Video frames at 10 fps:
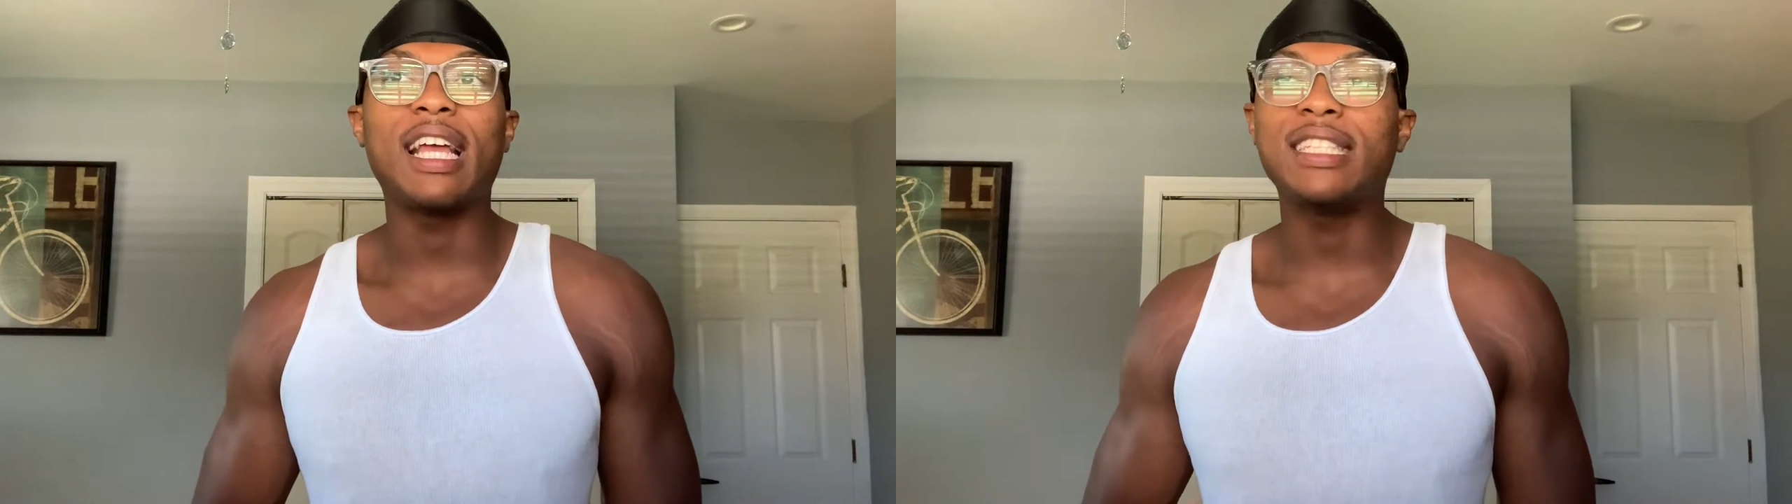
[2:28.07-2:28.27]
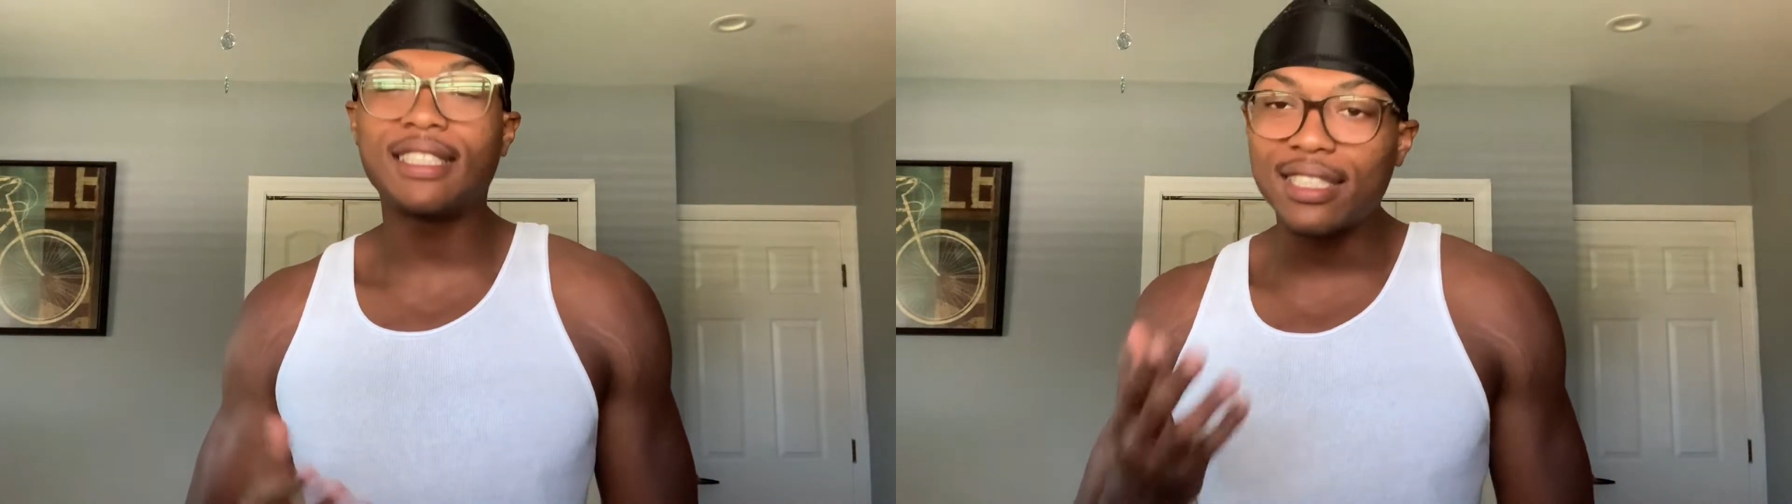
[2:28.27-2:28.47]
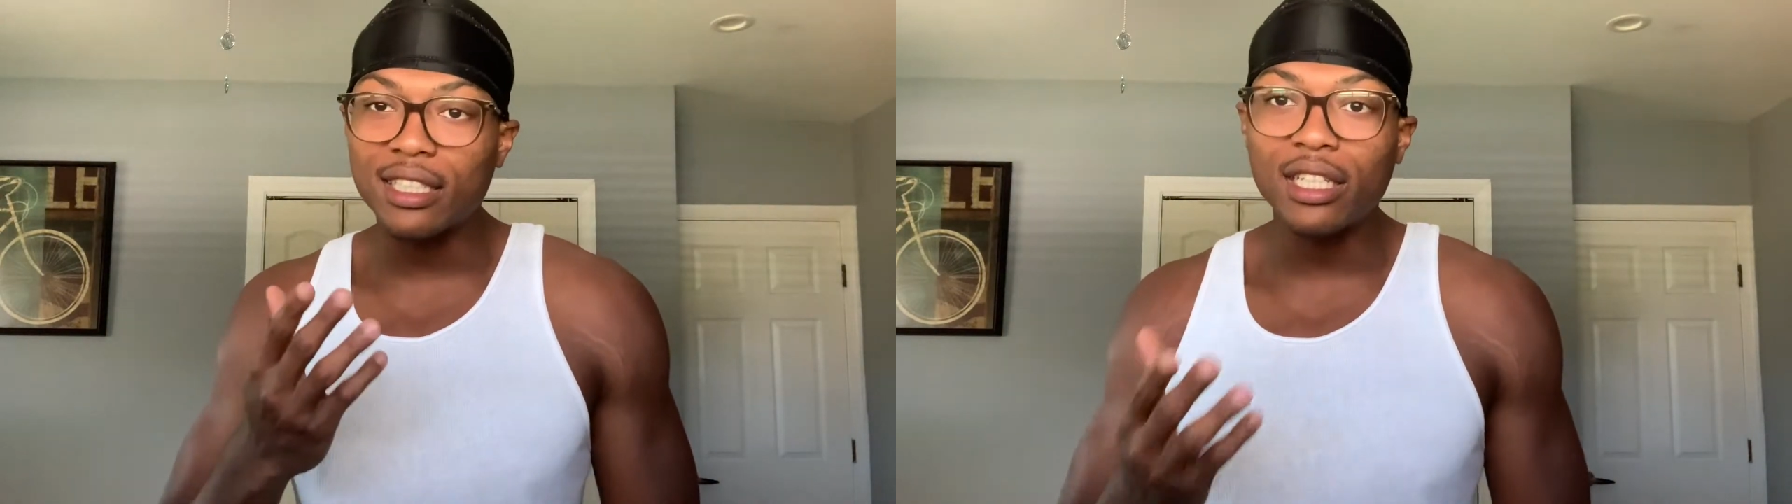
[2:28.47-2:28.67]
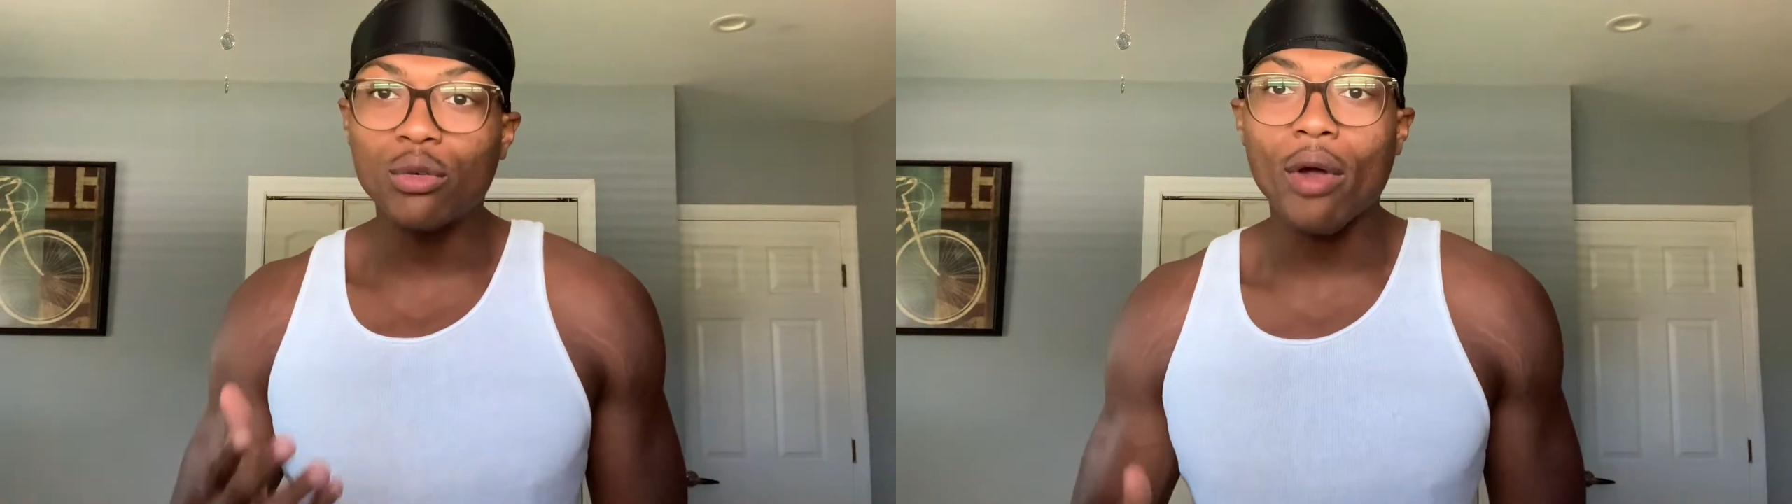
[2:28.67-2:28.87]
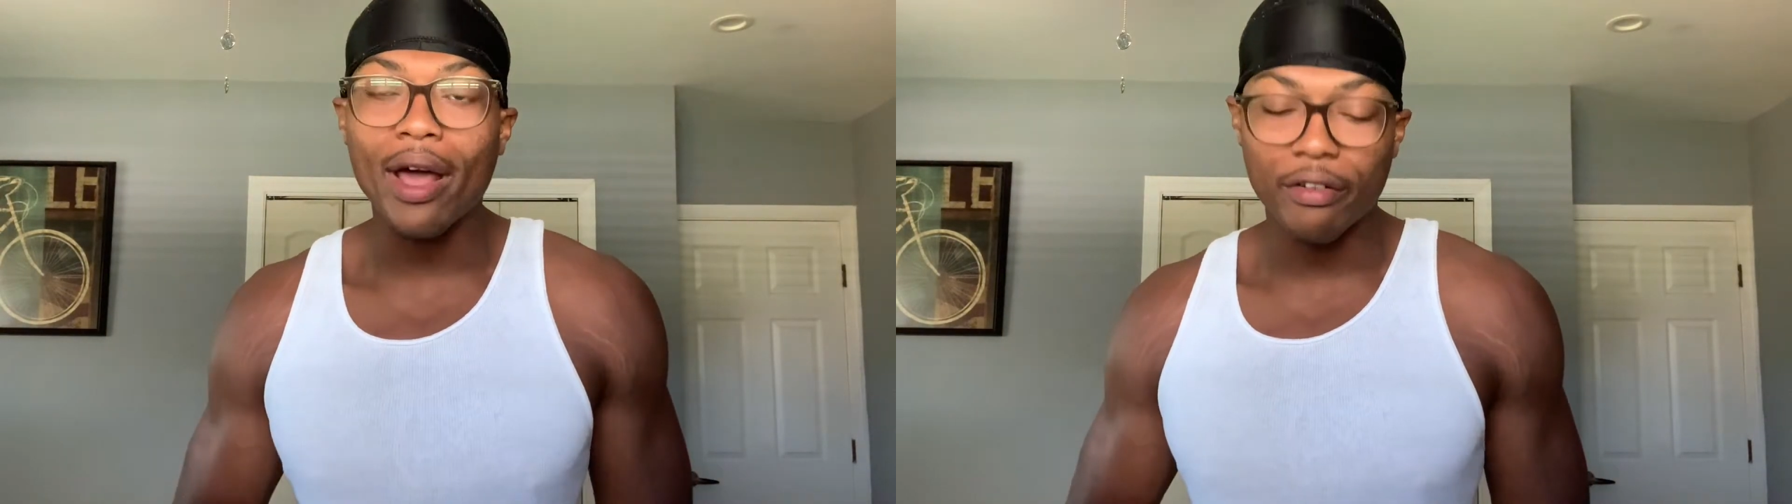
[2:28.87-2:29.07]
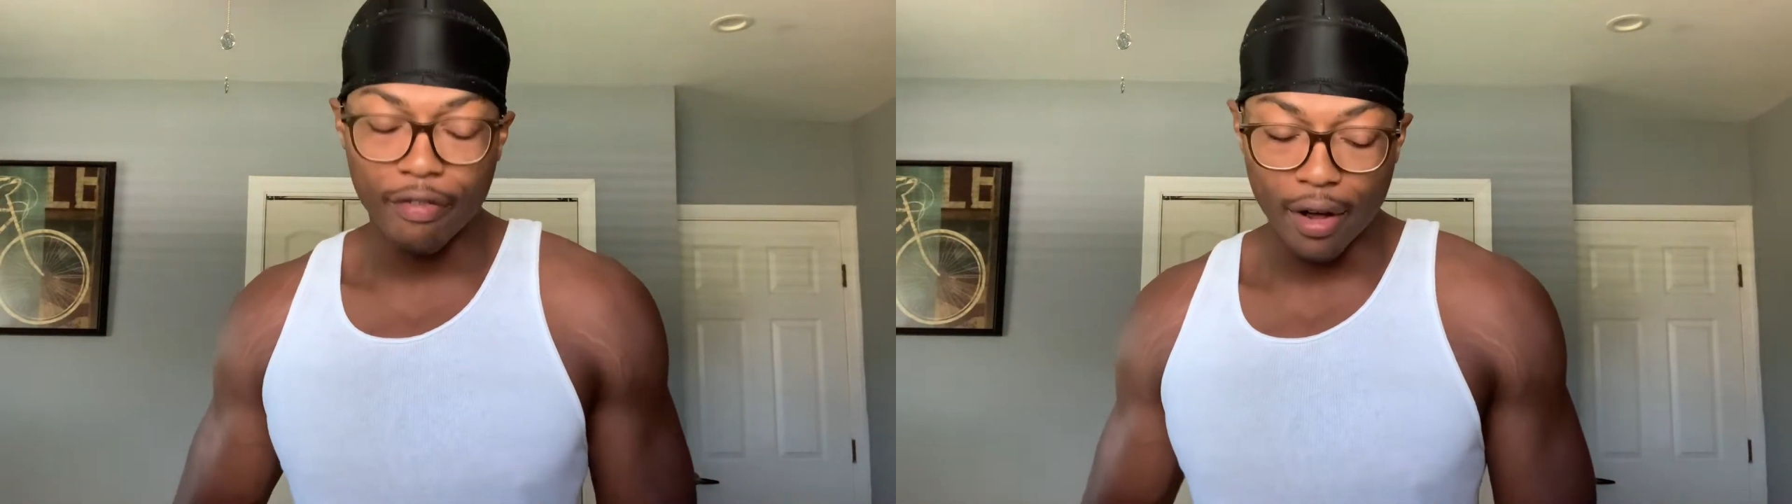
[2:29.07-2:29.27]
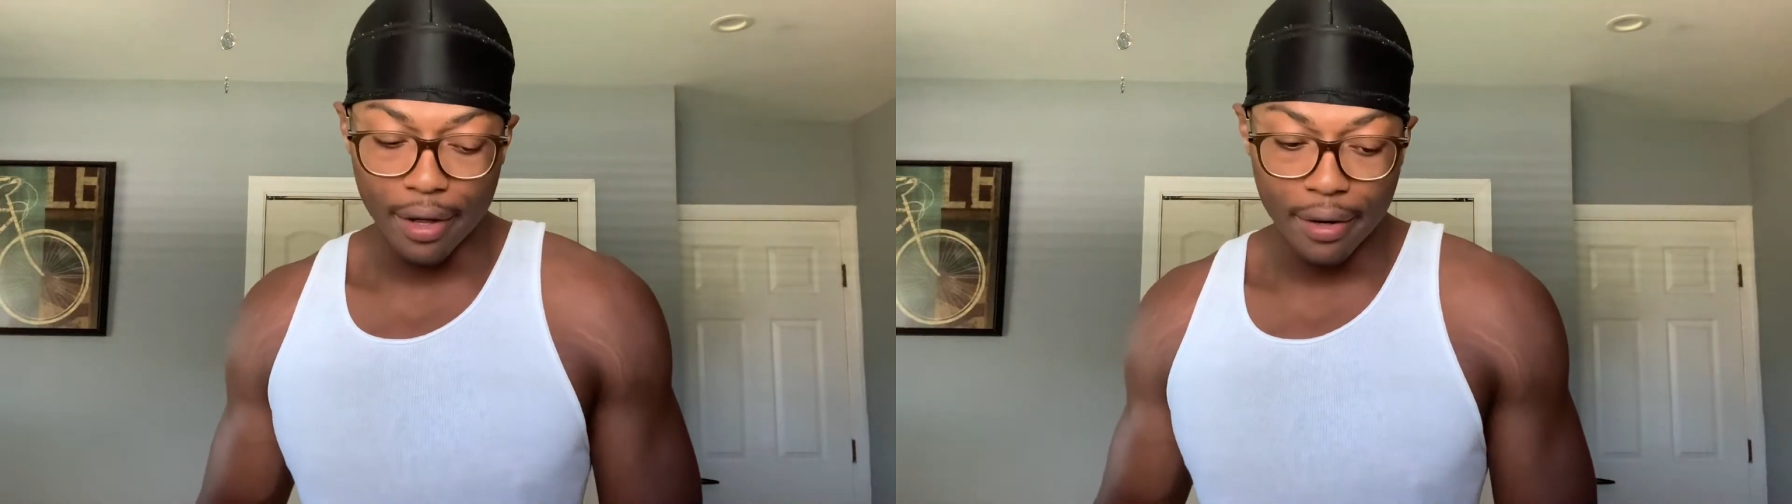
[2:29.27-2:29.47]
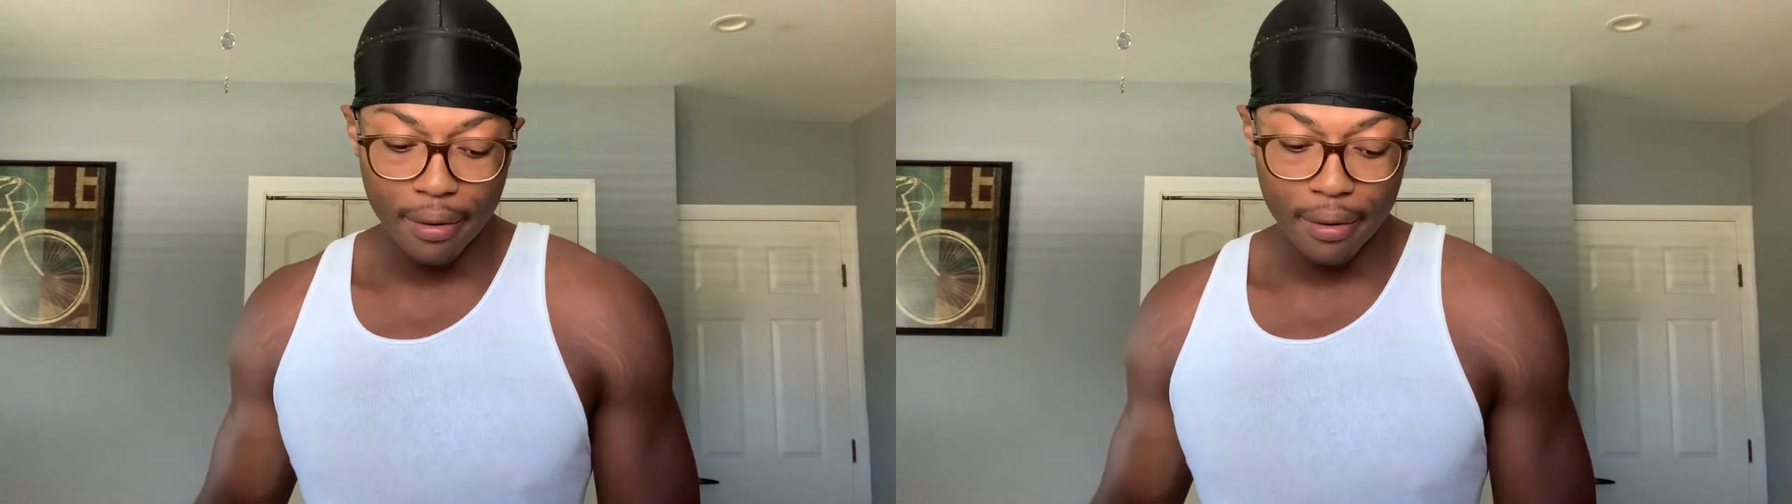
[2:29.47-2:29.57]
instantly gratified.